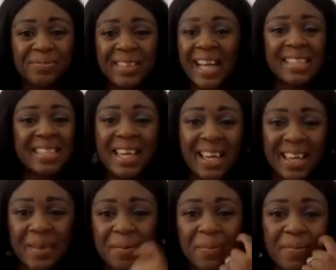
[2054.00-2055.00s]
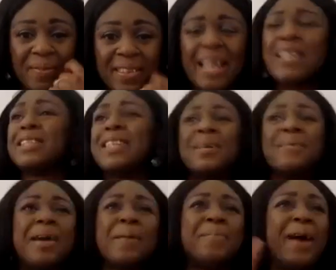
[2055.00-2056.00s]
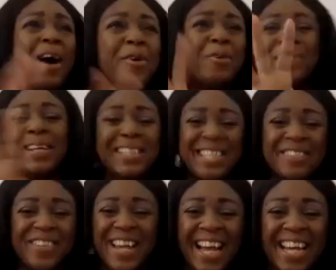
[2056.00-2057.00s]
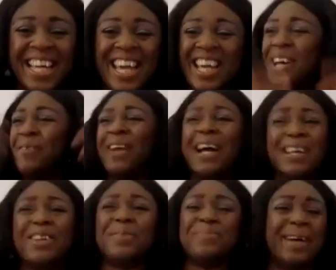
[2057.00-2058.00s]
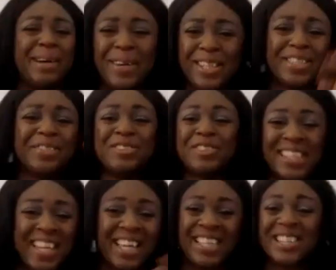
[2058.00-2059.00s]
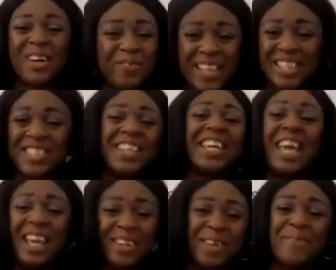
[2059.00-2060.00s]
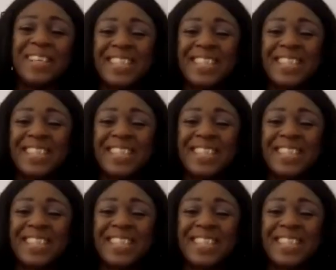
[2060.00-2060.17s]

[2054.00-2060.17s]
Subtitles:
That's it. Then you're telling me about augmented reality, and I'm like, look, man, my children need stuff that's going to keep them